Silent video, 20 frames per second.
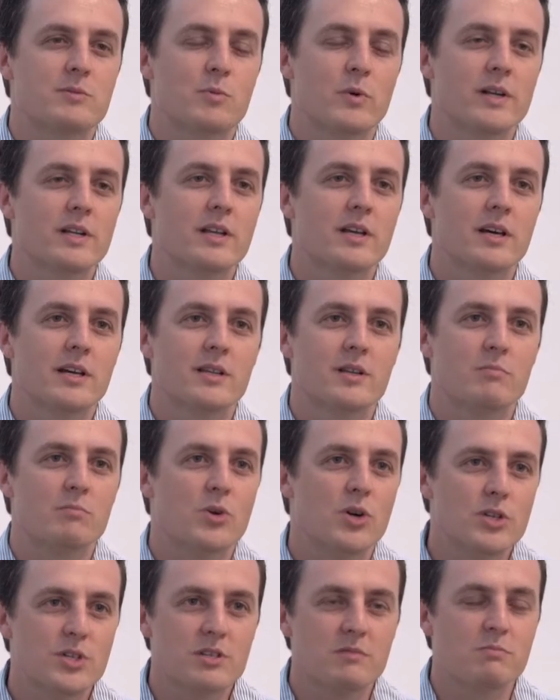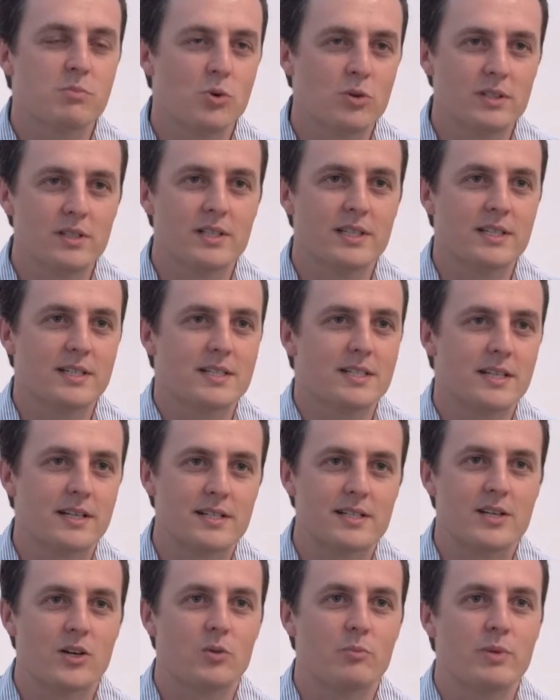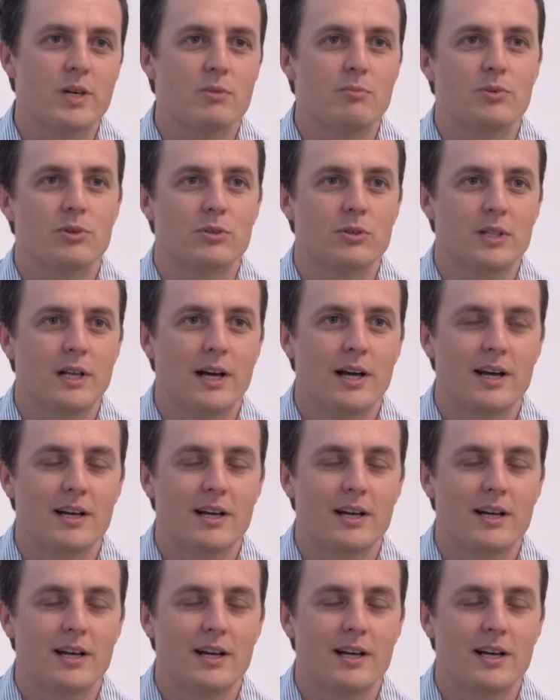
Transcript: One of the most important things that I tell people